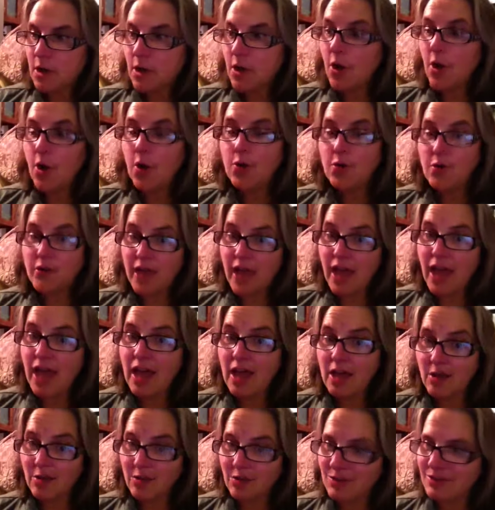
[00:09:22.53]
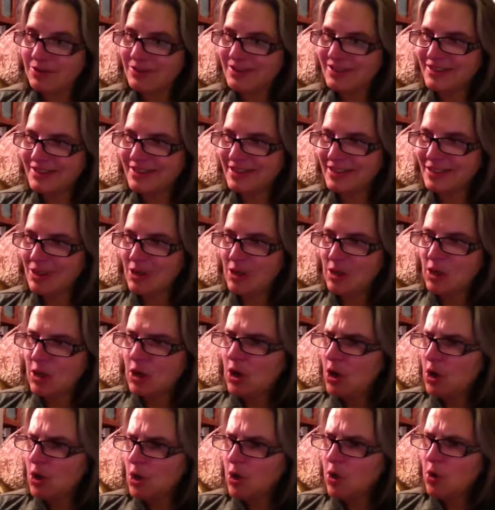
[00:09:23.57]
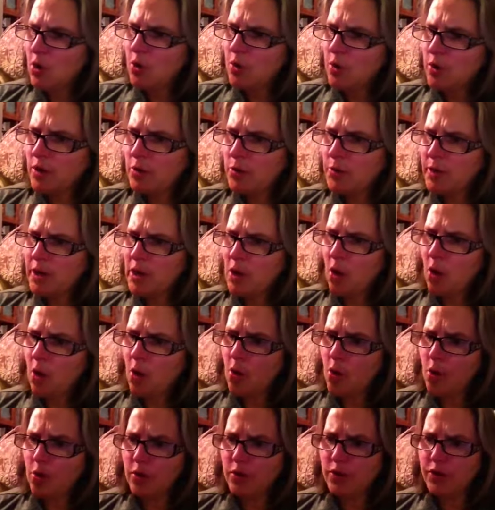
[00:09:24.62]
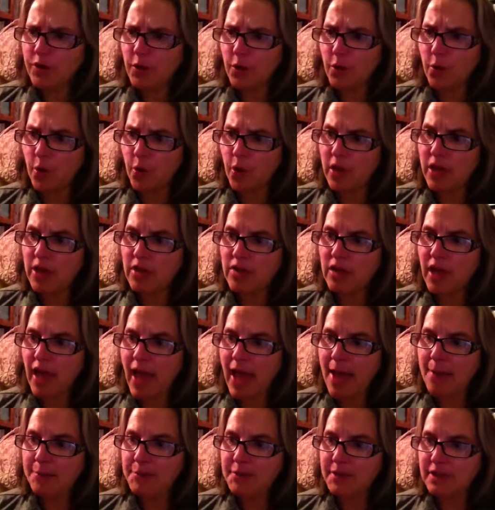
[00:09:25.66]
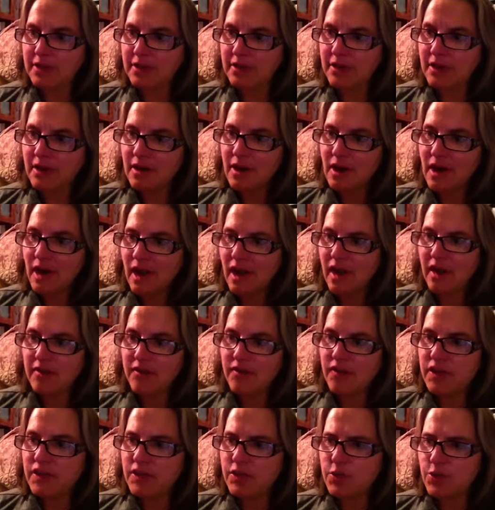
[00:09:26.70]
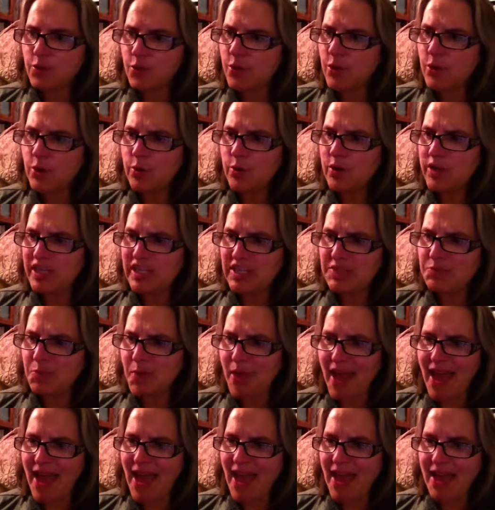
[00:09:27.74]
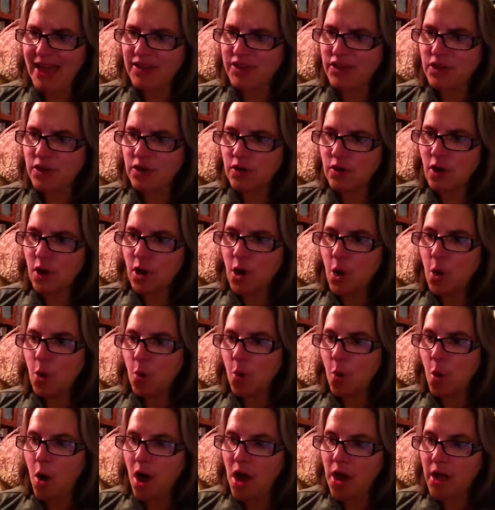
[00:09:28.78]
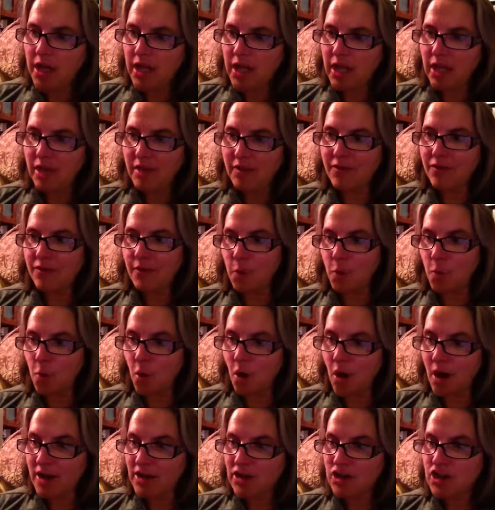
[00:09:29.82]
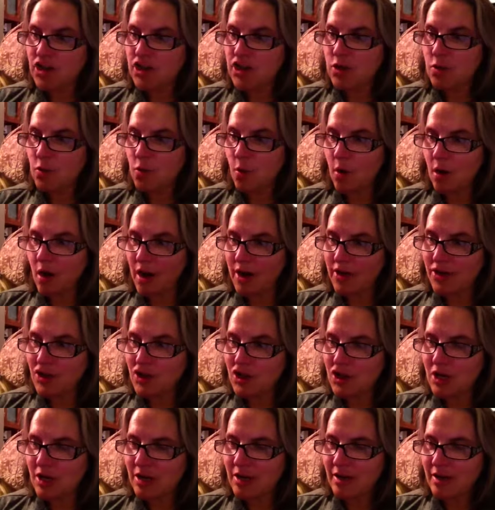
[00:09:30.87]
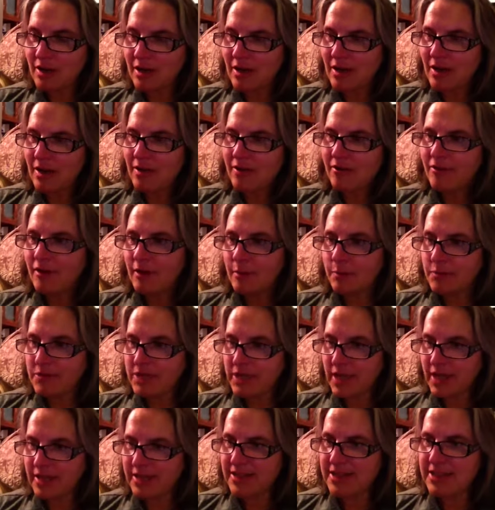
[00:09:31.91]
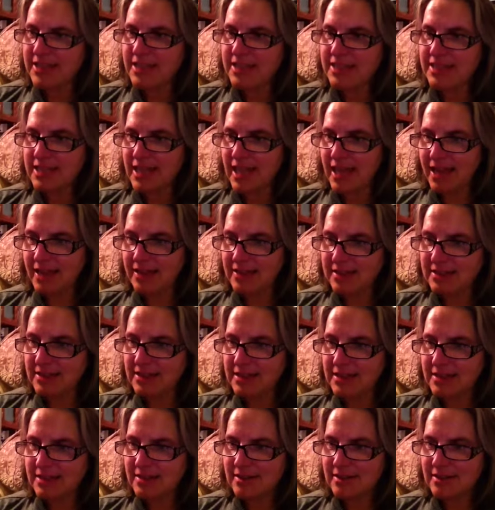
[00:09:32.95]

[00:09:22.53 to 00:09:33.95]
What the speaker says: Oh, now, who will behold the royal captain of this ruined band, walking from watch to watch, from tent to tent?